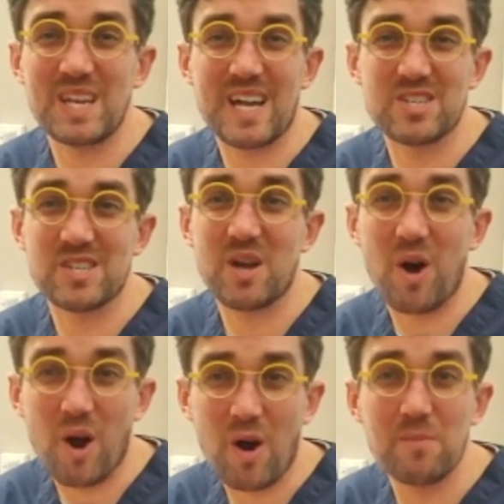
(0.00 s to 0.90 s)
can actually
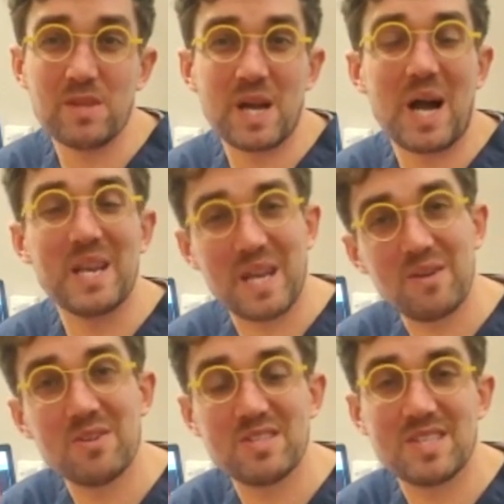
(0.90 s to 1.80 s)
harm the eye and
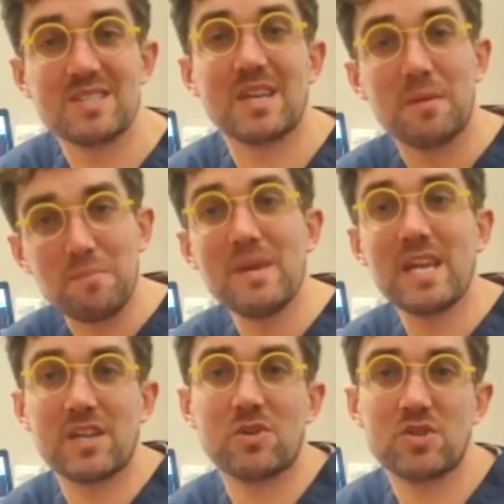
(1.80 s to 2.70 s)
irritating it,
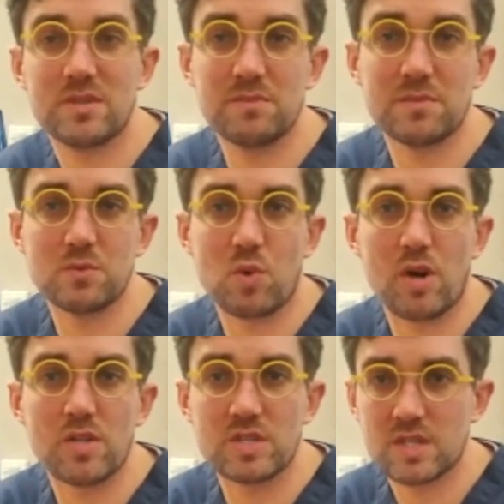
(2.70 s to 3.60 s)
making your symptoms
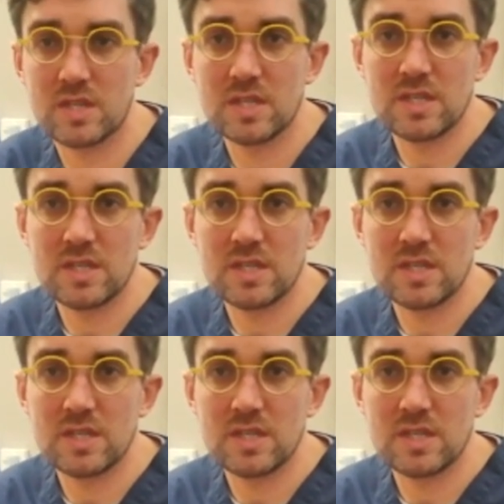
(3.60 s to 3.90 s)
worse.